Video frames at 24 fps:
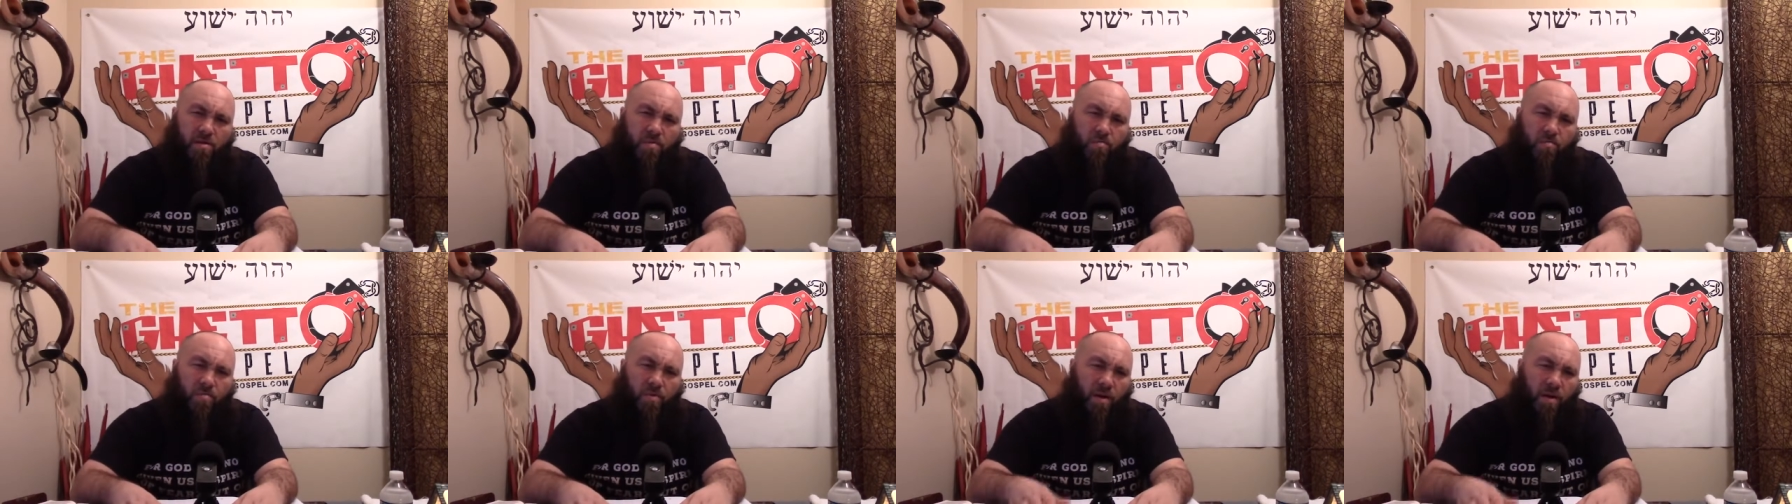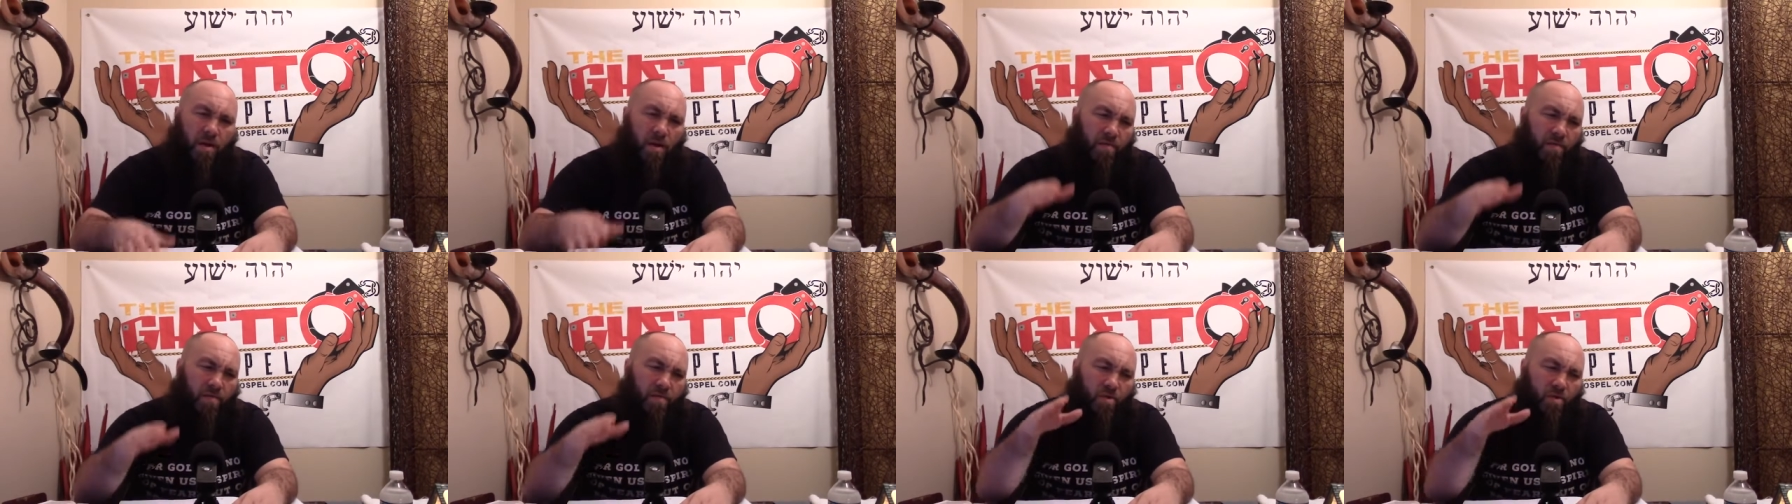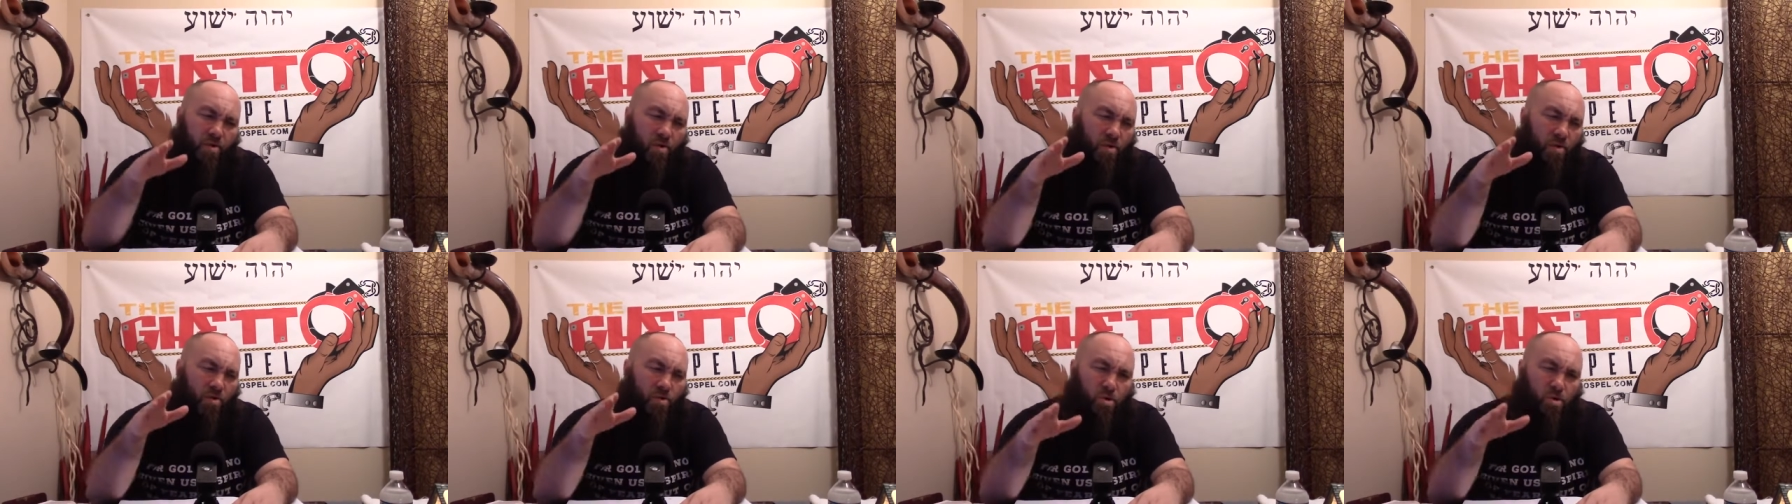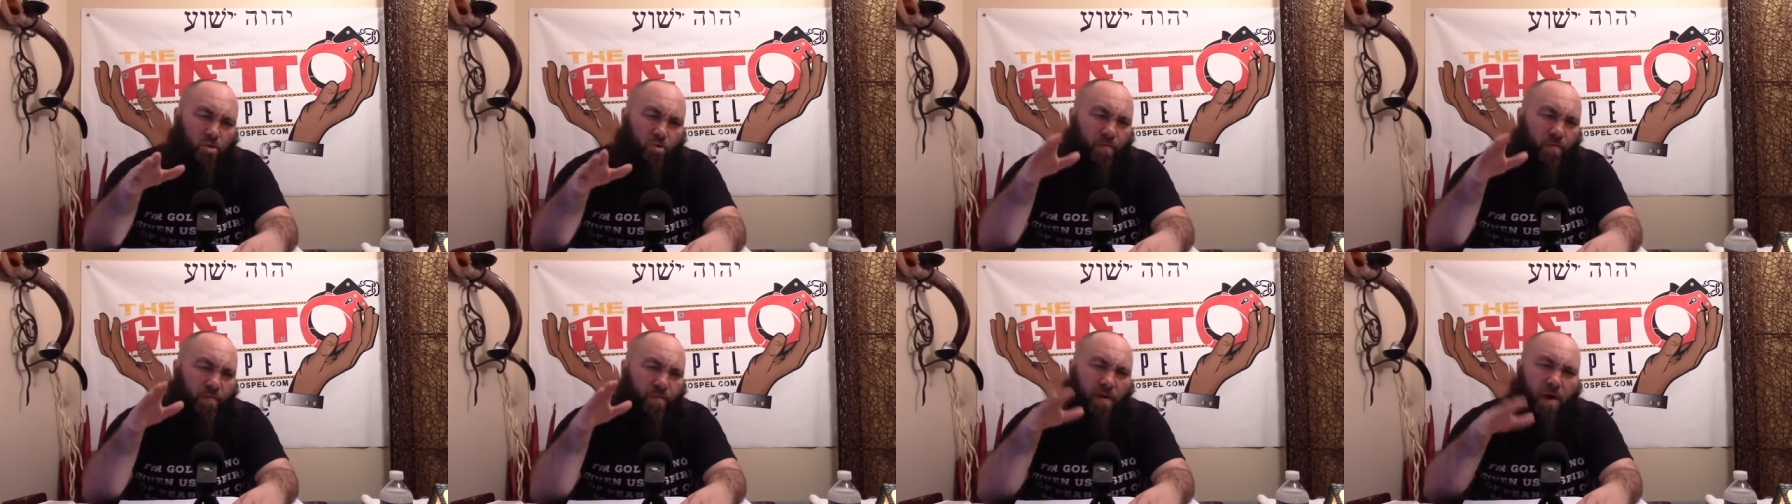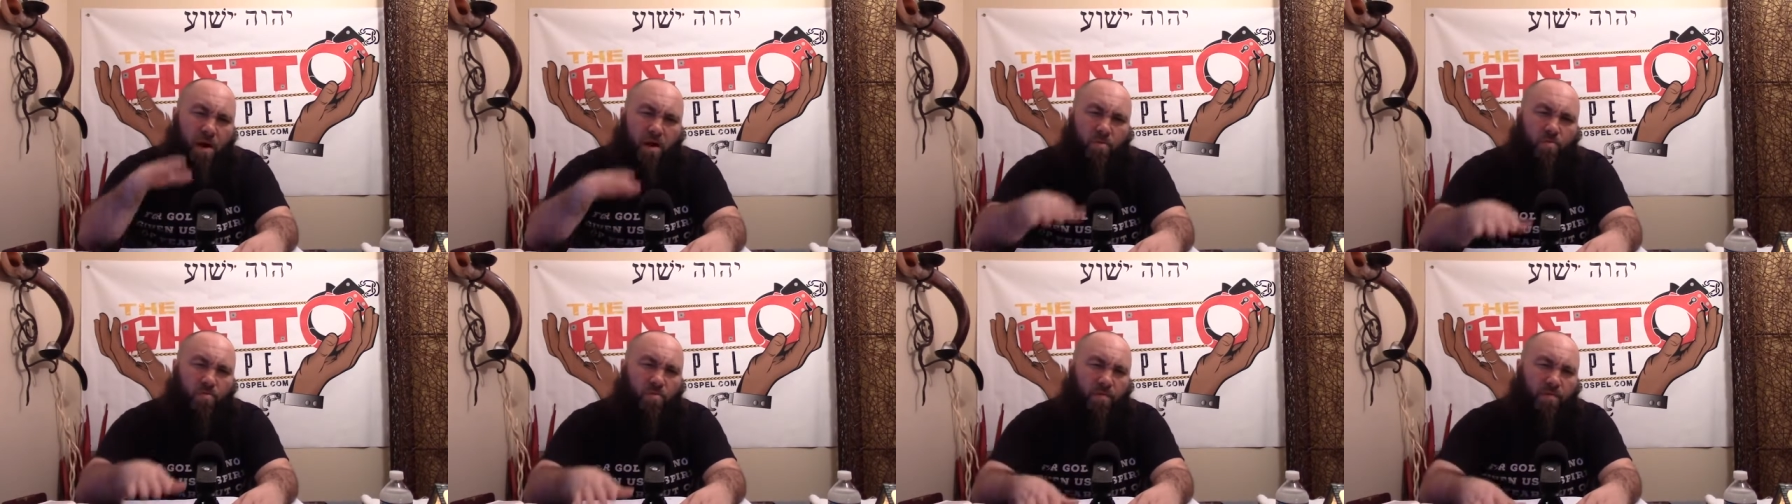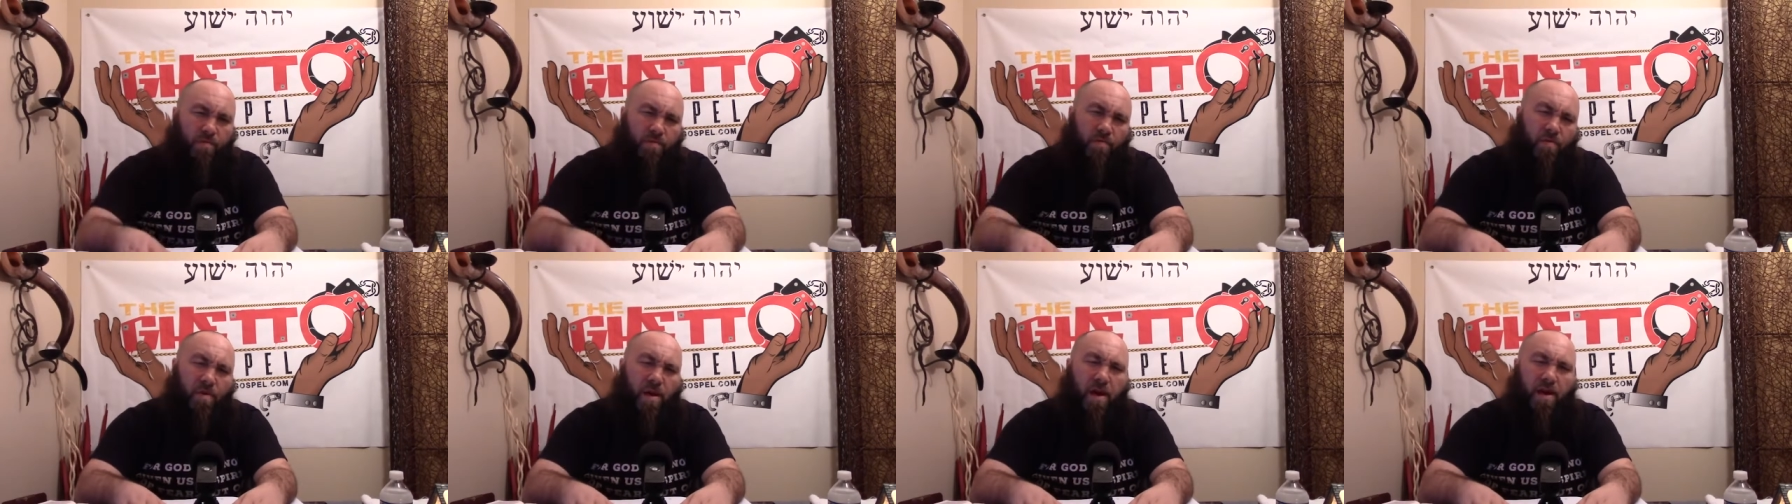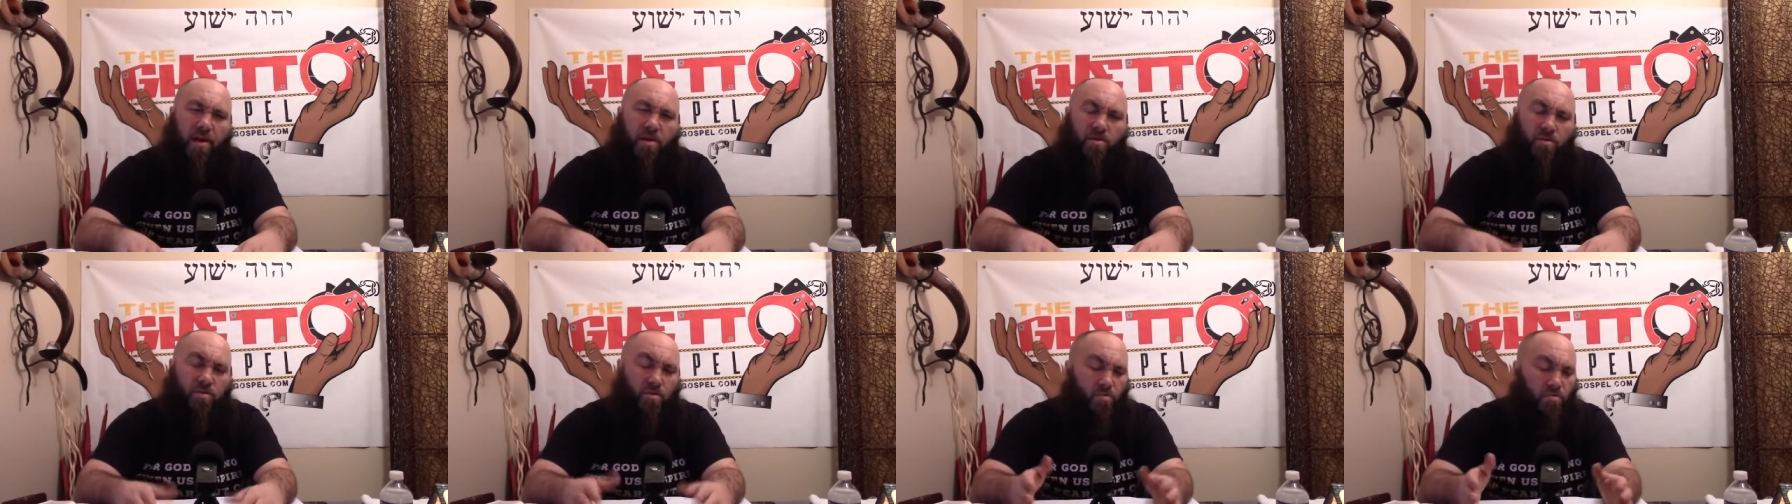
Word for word: But if you're a true follower of Christ,